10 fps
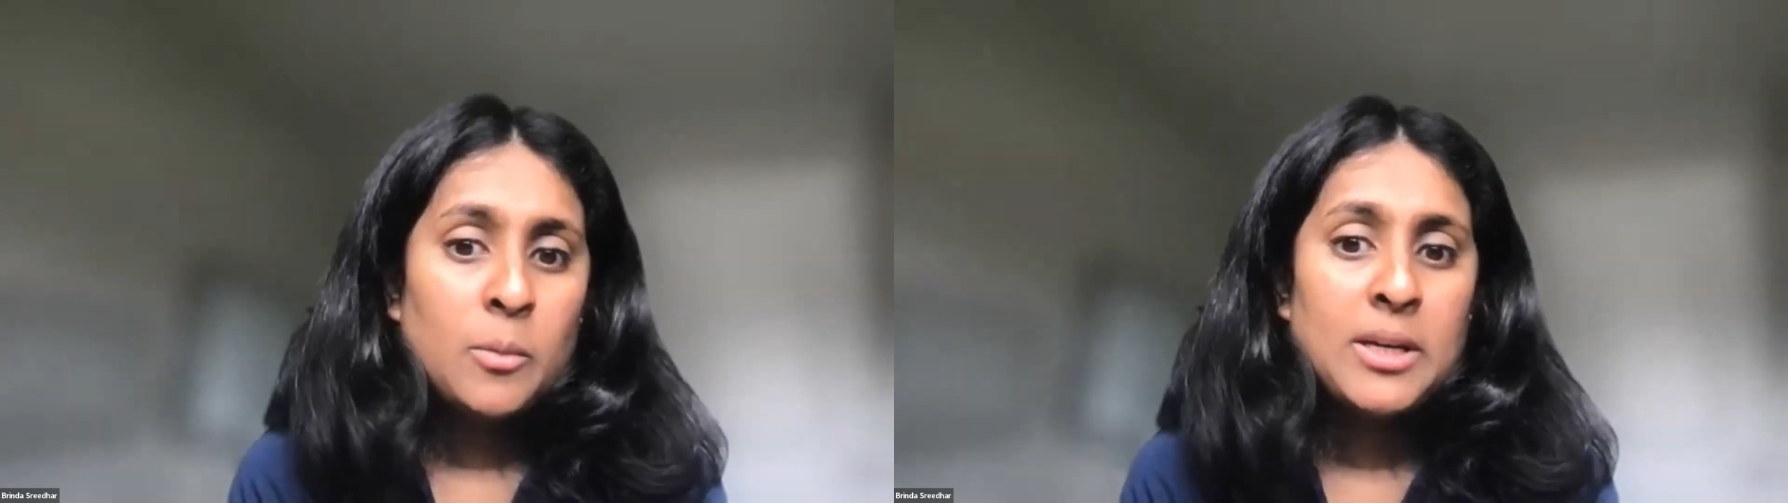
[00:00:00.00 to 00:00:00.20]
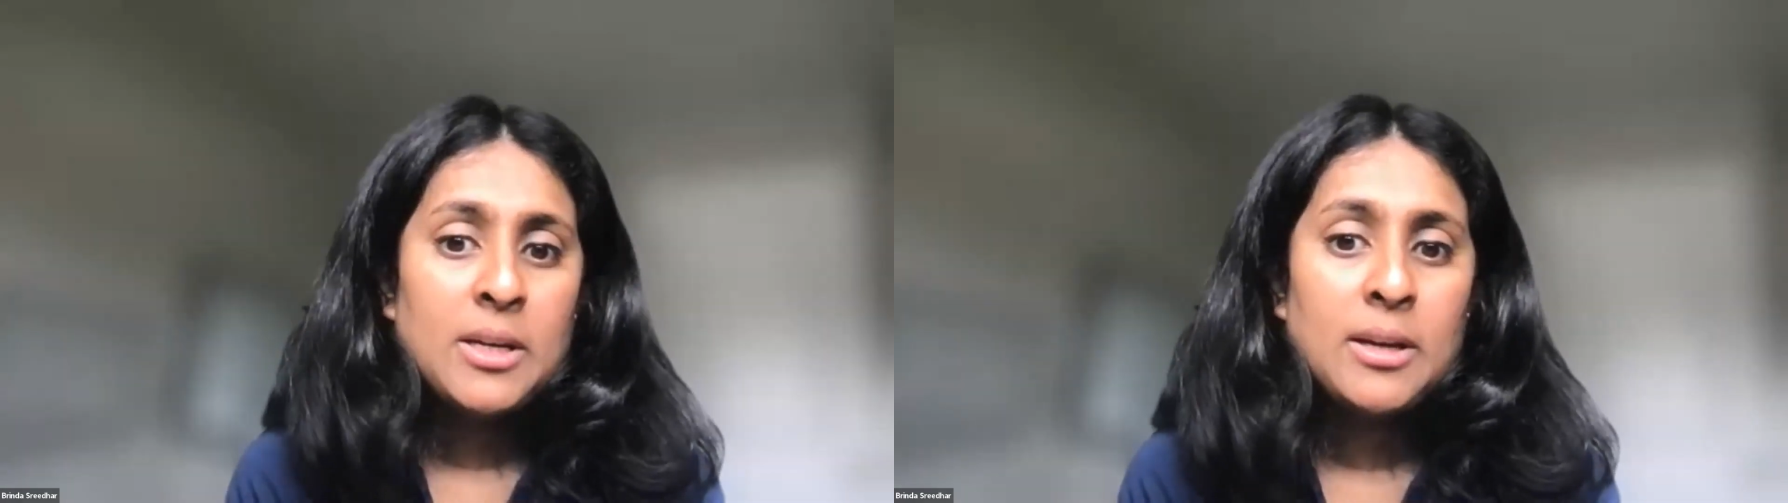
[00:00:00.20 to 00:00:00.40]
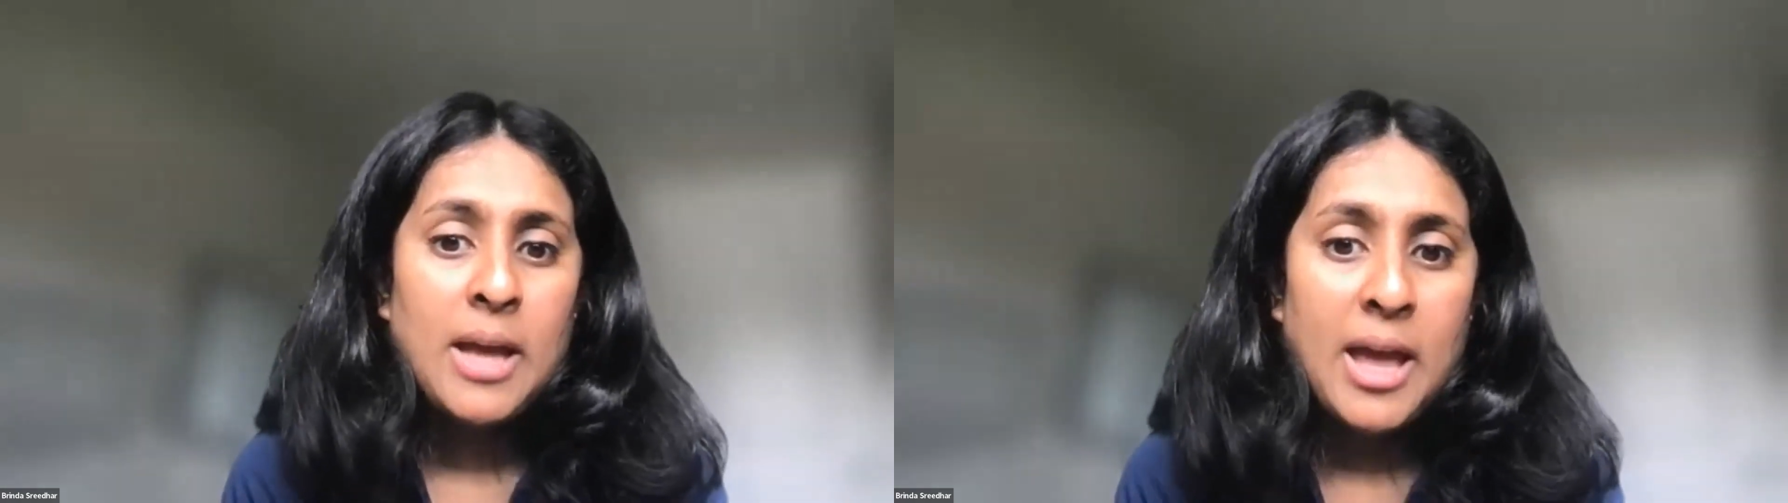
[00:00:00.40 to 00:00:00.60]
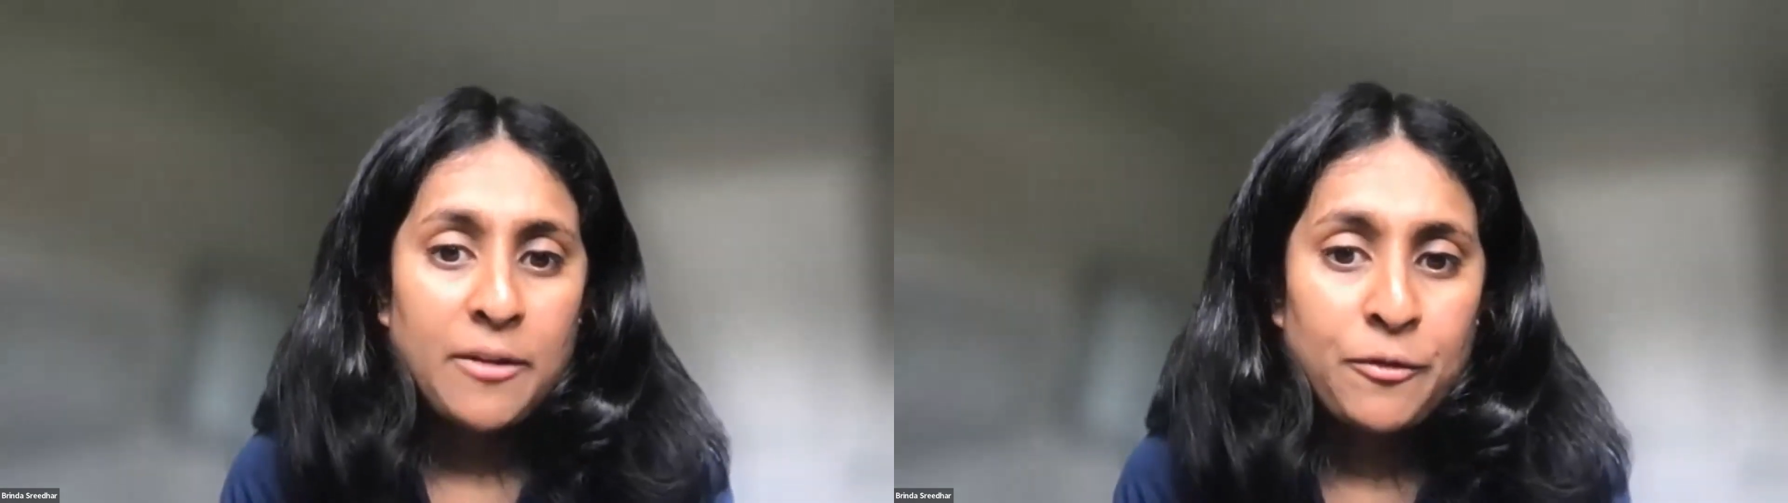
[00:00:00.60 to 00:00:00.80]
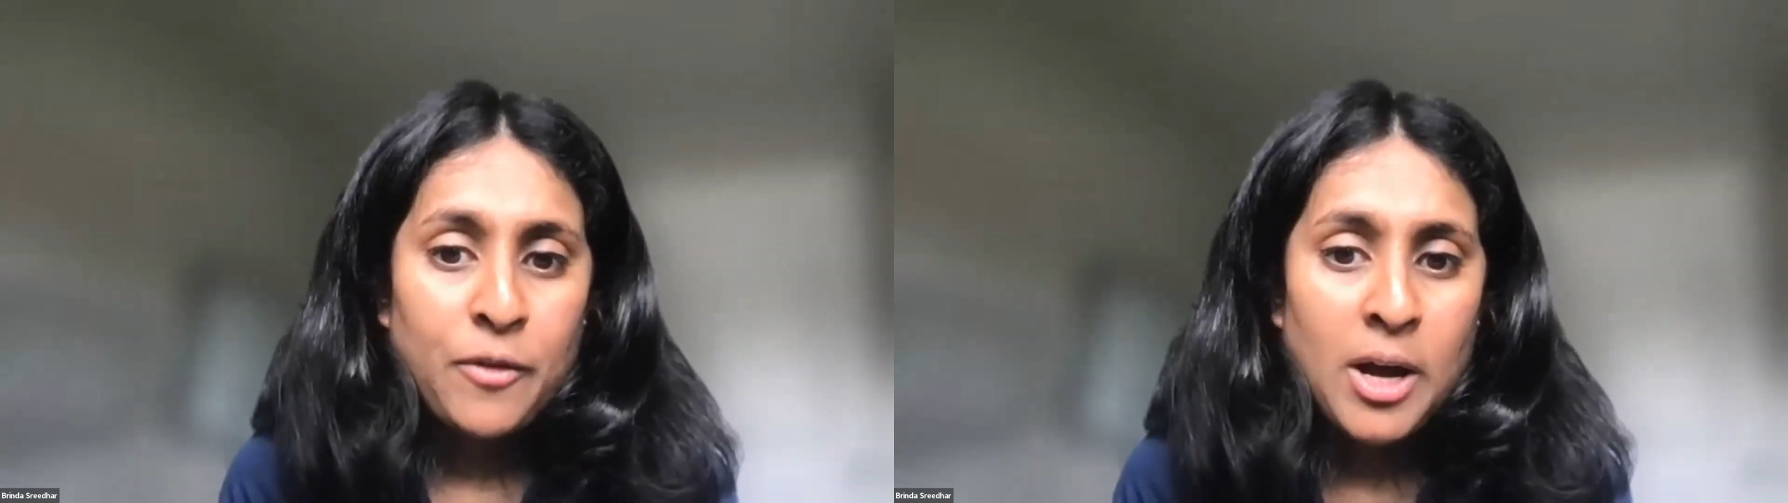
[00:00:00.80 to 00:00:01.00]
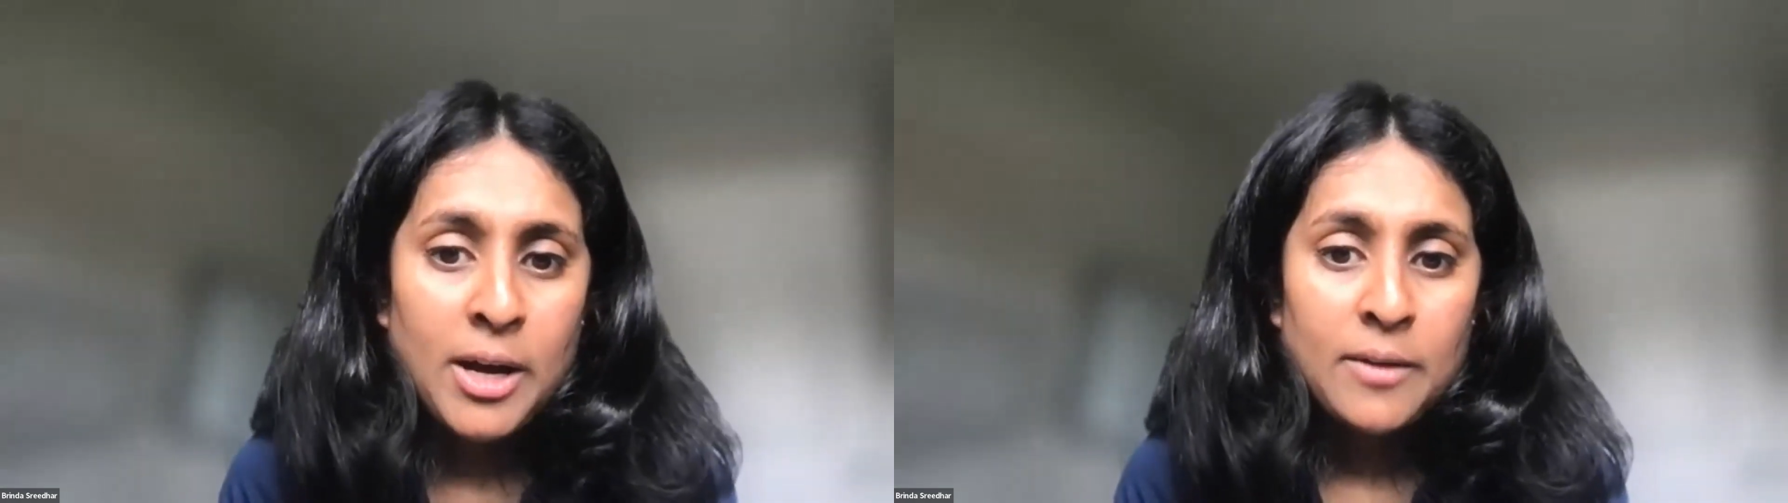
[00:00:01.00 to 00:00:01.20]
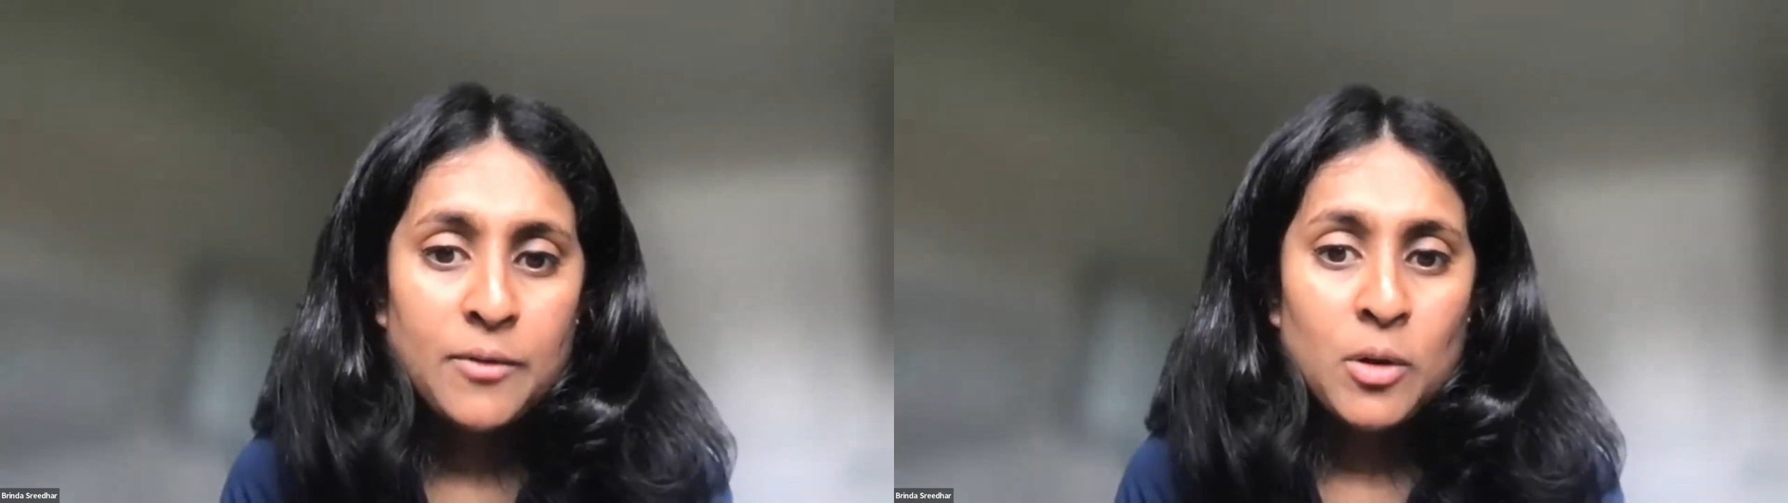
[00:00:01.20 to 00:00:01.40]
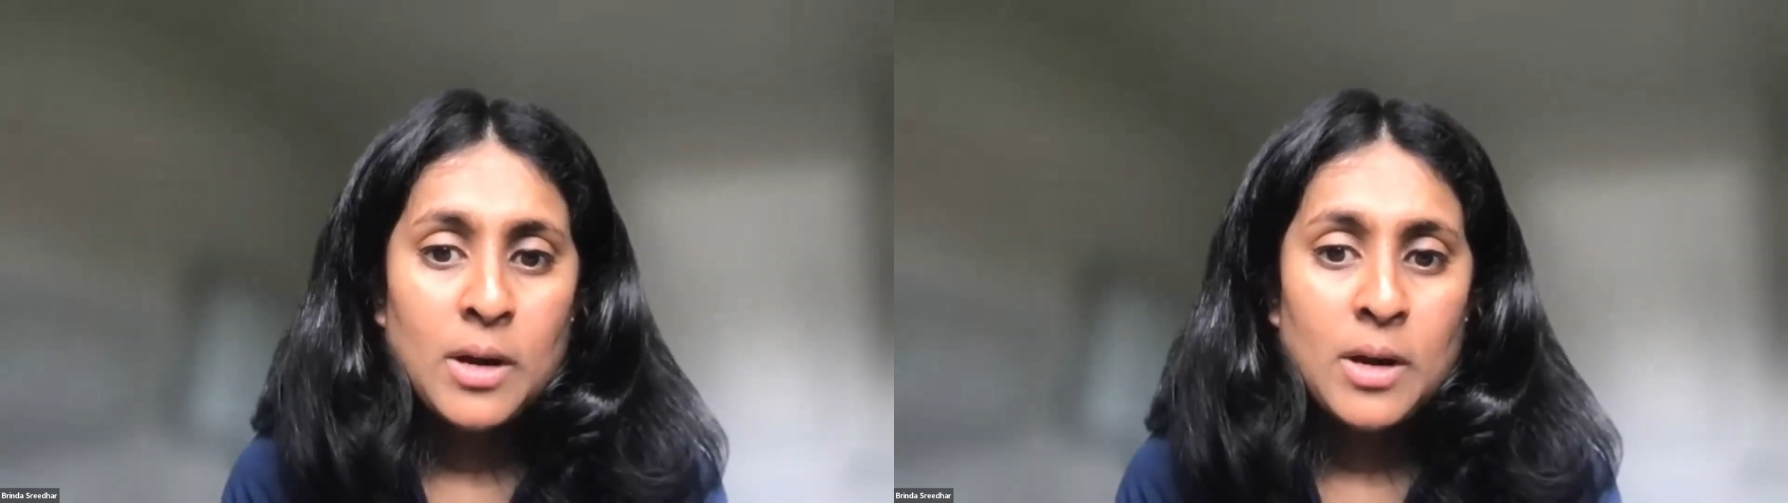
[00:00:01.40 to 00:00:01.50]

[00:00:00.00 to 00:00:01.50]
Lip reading: We did F5,